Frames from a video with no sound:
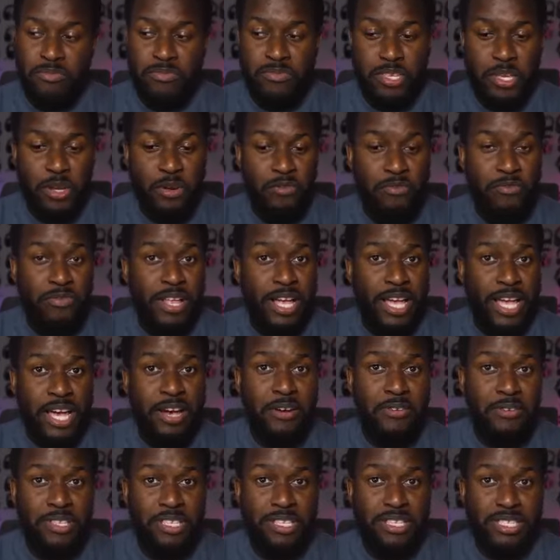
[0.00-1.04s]
They don't fly
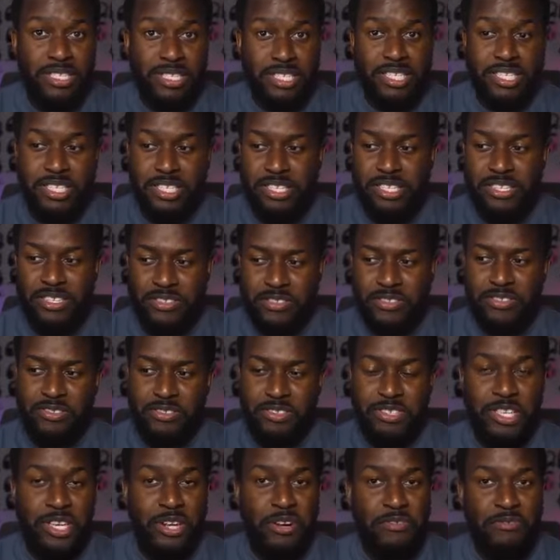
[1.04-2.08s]
out.
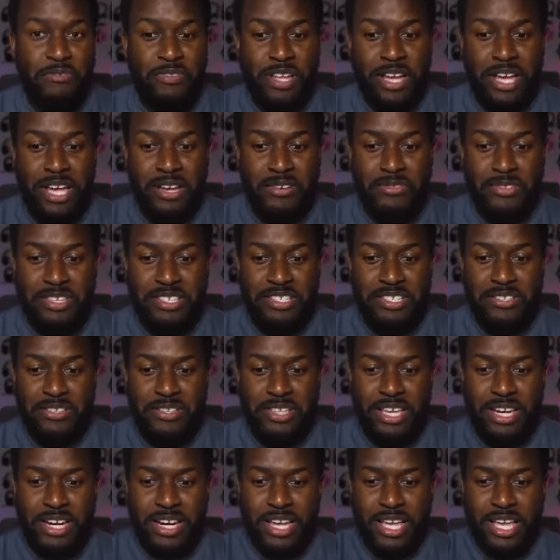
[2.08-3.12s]
They don't fly out. They're still
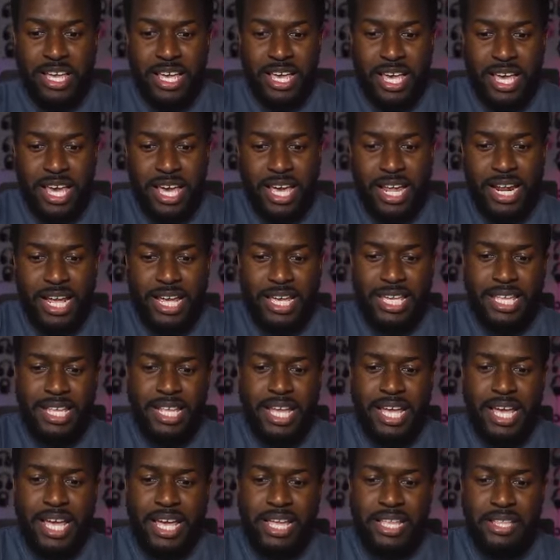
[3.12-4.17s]
there, and I can
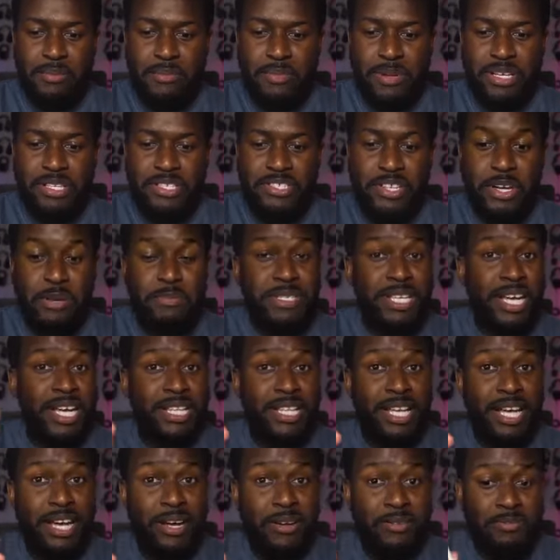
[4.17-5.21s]
hang the buds upside
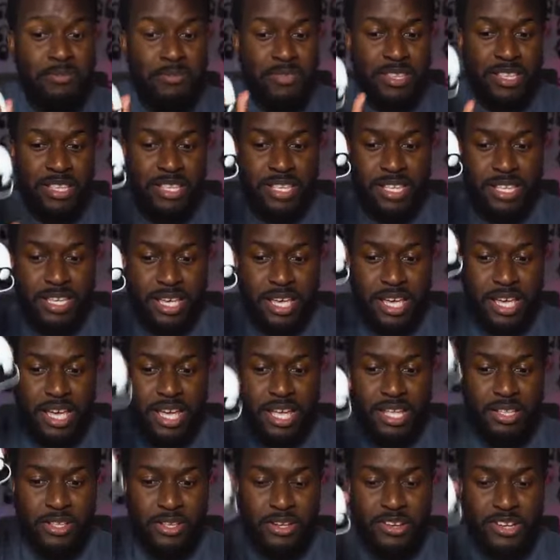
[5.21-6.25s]
down,
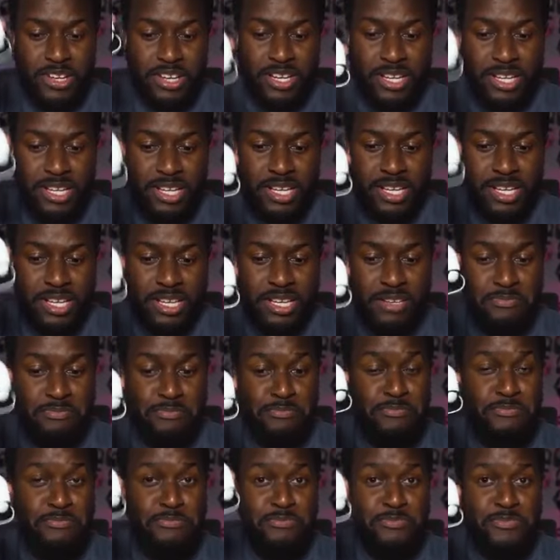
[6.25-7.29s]
and look,
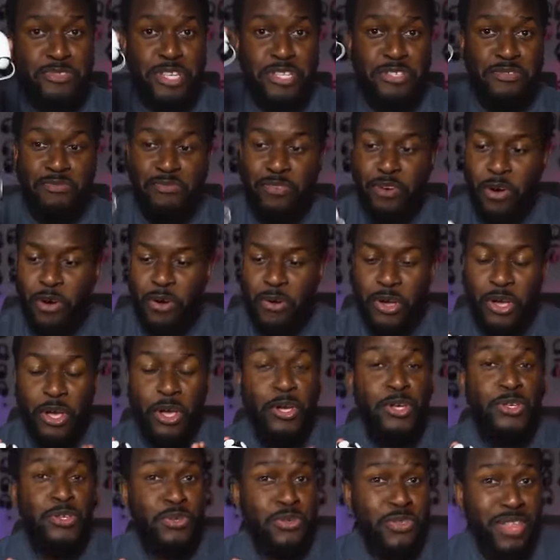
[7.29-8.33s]
it doesn't fall.
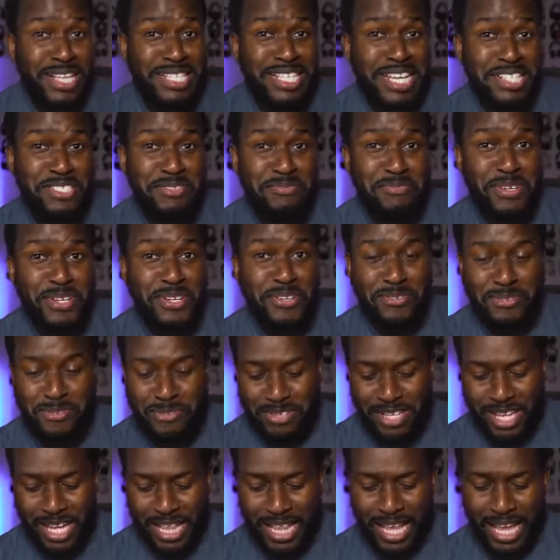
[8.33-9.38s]
So that's actually pretty cool.
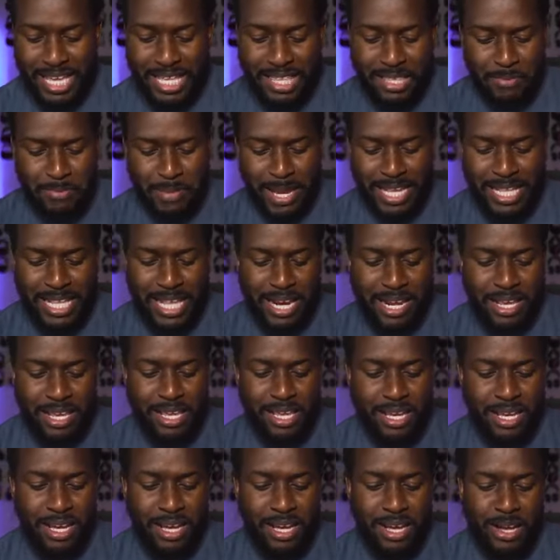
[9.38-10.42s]
I like it. The magnetic
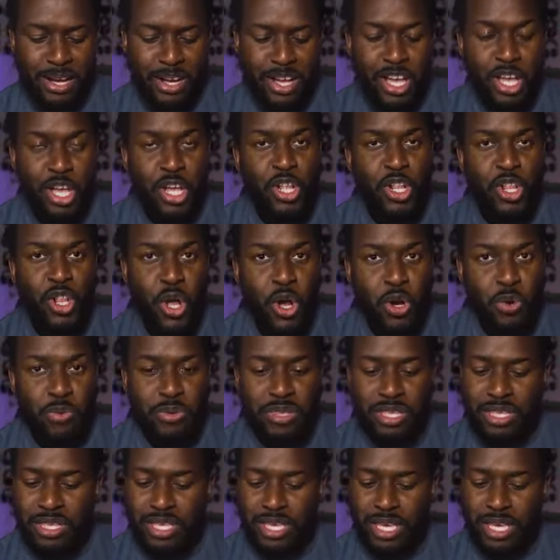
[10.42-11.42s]
lock within